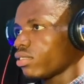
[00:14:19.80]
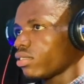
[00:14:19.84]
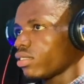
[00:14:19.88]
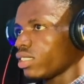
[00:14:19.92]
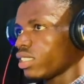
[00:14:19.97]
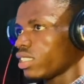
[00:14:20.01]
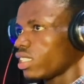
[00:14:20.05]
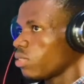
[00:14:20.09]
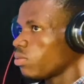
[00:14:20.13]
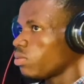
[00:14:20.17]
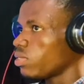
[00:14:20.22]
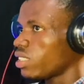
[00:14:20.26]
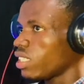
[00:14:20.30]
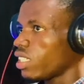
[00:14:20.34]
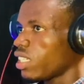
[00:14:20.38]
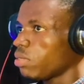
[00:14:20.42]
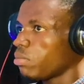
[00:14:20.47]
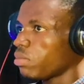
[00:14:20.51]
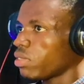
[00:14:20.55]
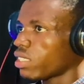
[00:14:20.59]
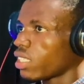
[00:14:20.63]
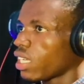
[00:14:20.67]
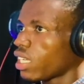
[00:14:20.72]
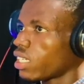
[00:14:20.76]
Then with the
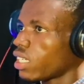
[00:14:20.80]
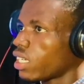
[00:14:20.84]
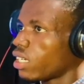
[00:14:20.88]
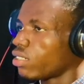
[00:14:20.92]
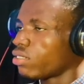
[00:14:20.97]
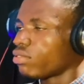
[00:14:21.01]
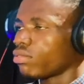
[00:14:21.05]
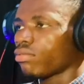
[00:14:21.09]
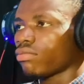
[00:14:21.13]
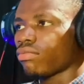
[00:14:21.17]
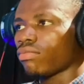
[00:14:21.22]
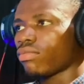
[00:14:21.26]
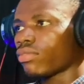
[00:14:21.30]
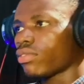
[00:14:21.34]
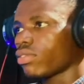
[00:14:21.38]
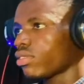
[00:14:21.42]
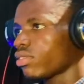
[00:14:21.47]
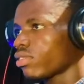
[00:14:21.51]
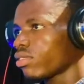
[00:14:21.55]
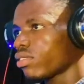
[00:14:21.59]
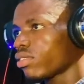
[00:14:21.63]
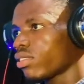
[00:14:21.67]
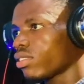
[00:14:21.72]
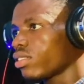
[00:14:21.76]
limiter now,
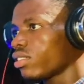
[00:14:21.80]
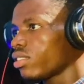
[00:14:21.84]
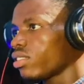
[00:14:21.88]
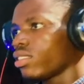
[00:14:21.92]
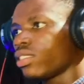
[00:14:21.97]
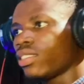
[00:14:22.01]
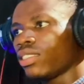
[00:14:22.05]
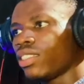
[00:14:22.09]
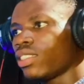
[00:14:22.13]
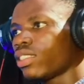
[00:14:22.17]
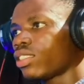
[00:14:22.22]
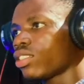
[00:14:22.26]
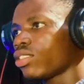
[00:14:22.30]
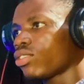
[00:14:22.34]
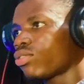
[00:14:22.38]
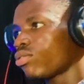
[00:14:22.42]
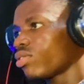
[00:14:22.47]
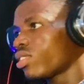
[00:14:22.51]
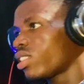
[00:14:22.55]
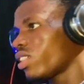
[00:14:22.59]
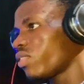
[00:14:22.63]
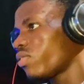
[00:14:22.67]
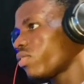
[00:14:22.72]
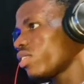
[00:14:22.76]
this is
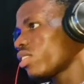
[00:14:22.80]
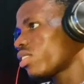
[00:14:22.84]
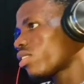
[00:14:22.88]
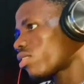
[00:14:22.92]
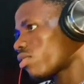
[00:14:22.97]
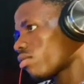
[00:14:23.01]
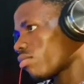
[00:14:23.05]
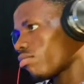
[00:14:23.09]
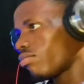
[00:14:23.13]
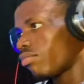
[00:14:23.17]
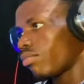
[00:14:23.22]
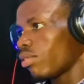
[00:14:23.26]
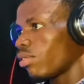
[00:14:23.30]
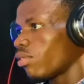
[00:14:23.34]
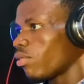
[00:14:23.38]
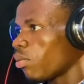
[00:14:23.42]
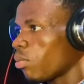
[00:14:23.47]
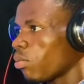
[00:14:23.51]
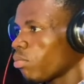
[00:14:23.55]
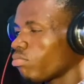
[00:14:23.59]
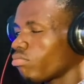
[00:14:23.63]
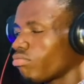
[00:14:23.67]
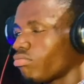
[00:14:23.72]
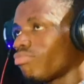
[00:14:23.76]
to give it
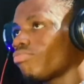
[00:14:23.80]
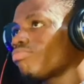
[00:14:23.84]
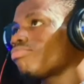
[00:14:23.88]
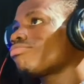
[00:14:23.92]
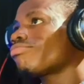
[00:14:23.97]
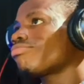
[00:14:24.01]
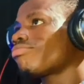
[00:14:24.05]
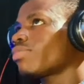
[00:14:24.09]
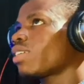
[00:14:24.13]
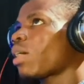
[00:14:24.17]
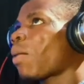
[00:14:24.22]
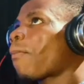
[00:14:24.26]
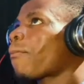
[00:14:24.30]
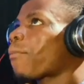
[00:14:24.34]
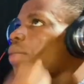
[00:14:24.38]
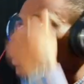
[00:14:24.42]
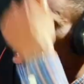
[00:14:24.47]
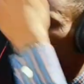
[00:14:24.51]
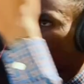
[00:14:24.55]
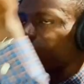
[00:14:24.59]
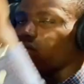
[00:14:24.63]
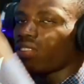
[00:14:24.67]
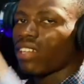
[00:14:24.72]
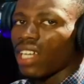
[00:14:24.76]

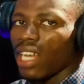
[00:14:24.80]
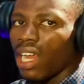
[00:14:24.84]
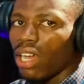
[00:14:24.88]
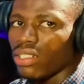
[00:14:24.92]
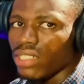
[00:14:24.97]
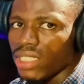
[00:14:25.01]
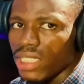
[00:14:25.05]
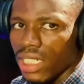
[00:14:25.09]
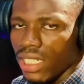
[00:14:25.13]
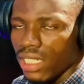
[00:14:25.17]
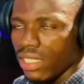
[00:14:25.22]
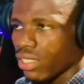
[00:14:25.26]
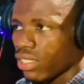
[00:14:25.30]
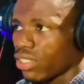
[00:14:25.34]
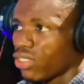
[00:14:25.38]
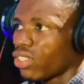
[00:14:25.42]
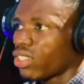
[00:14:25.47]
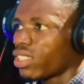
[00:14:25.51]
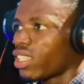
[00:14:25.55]
passive loudness, not